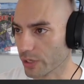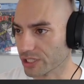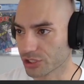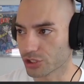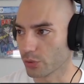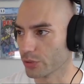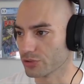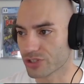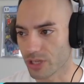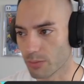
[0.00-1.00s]
Just showing you
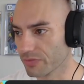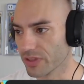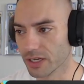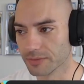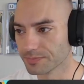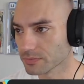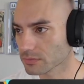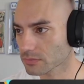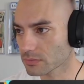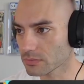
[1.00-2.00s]
some of the
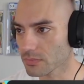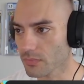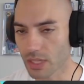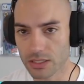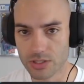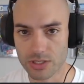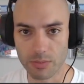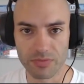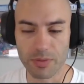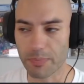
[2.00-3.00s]

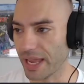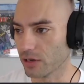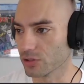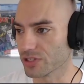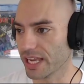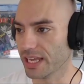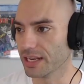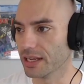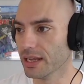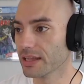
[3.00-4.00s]
panels in
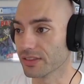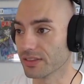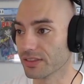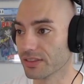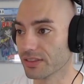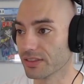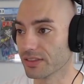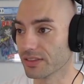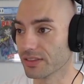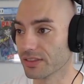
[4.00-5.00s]
the first. This
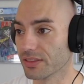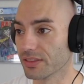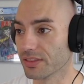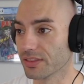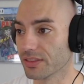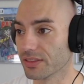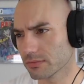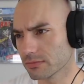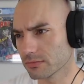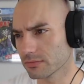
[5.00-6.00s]
is the first.
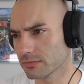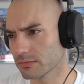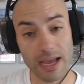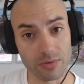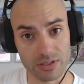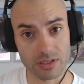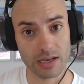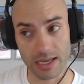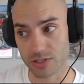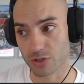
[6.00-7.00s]
That one,
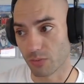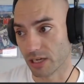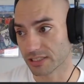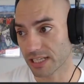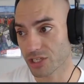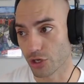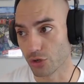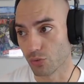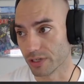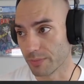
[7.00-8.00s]
not so much. That's a new
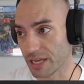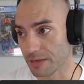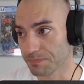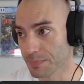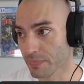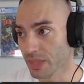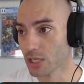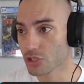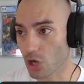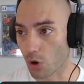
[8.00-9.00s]
one to me.
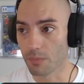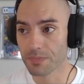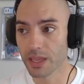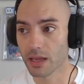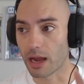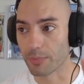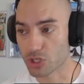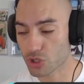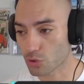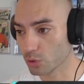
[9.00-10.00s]
So I'm going to
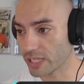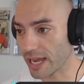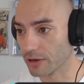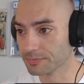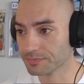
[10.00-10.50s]
scroll down.